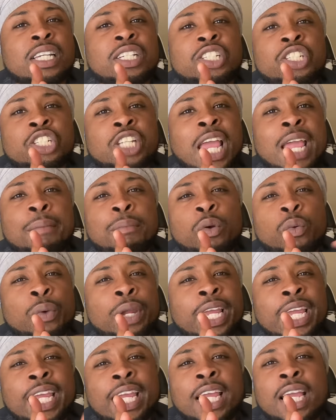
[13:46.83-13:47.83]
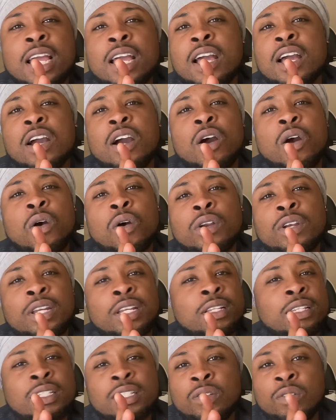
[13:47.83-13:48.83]
Shay Marie
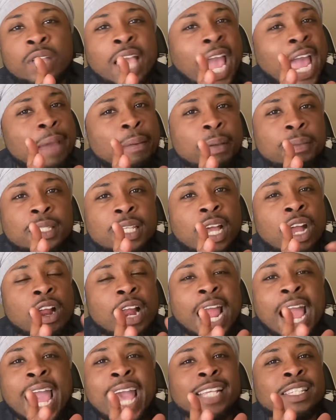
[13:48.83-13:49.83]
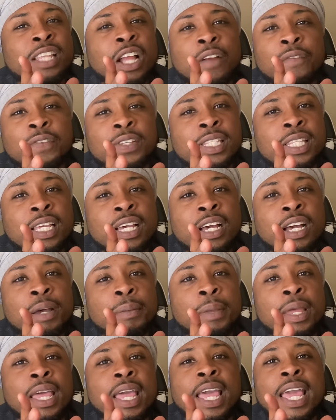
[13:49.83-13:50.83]
came up to her, asked her for
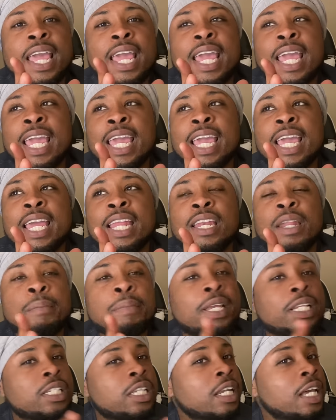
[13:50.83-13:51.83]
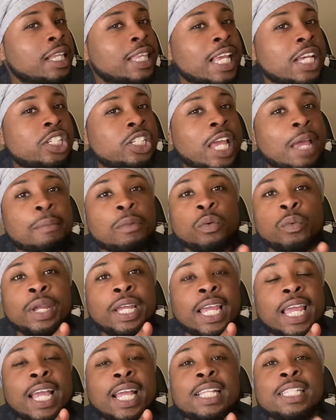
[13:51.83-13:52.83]
some, and the bitch looked at Shay
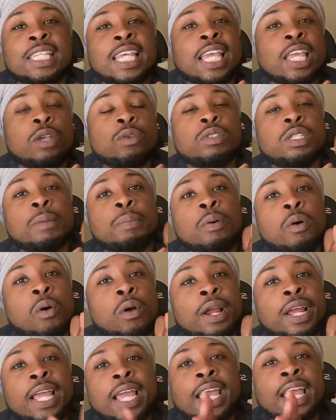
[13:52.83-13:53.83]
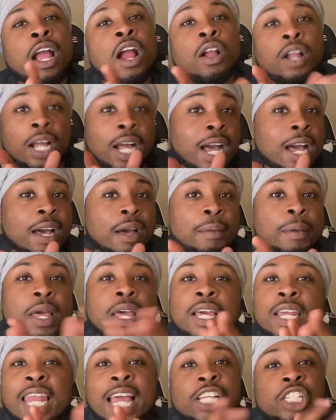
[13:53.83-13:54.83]
Marie and continued to pour it in her cup.
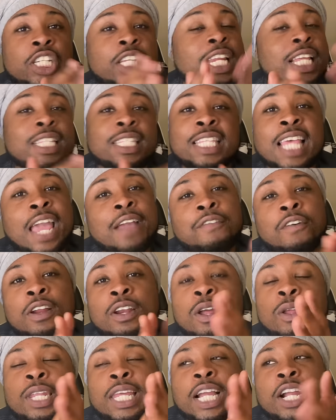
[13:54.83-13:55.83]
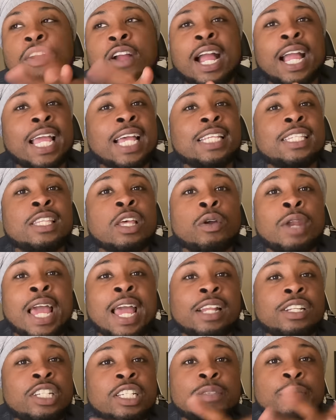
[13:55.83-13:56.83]
Like, she didn't save her no liquor, I guess. So
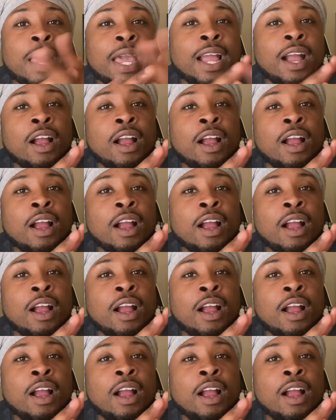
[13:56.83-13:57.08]
that just made